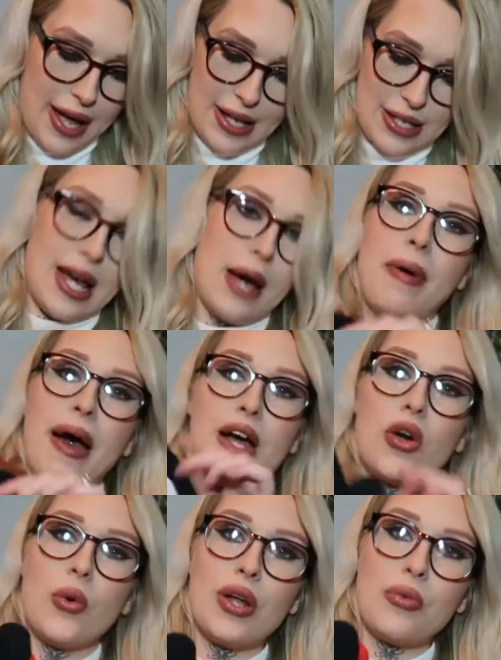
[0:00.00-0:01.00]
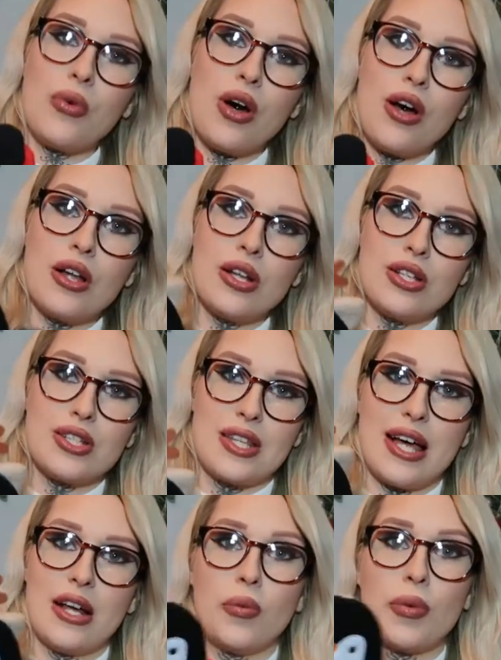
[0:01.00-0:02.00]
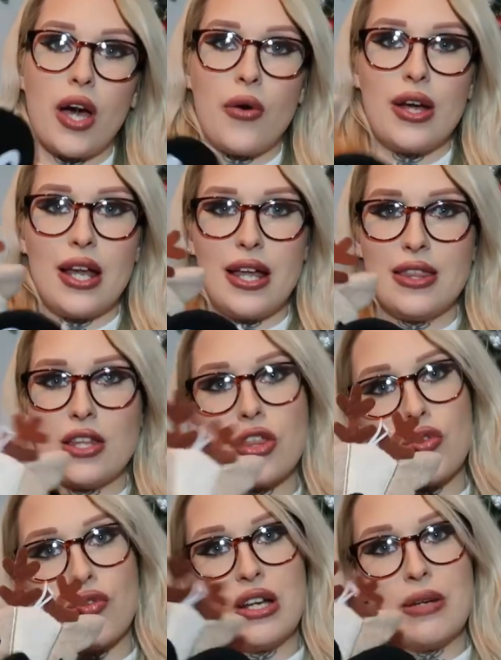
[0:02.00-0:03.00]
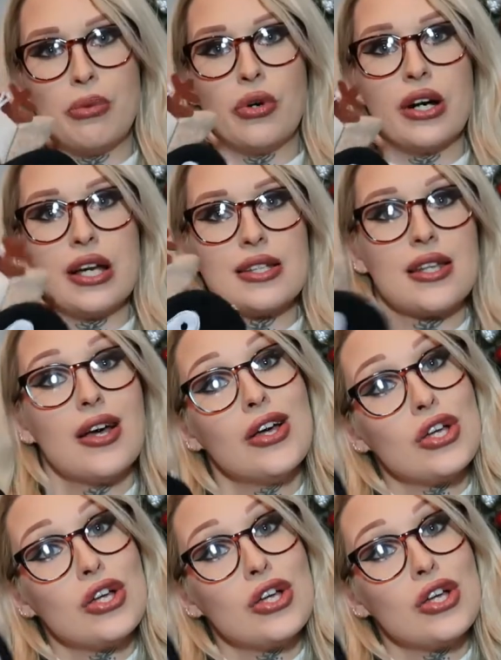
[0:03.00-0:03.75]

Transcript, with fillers: and a penguin one so they'll all be going in the three boys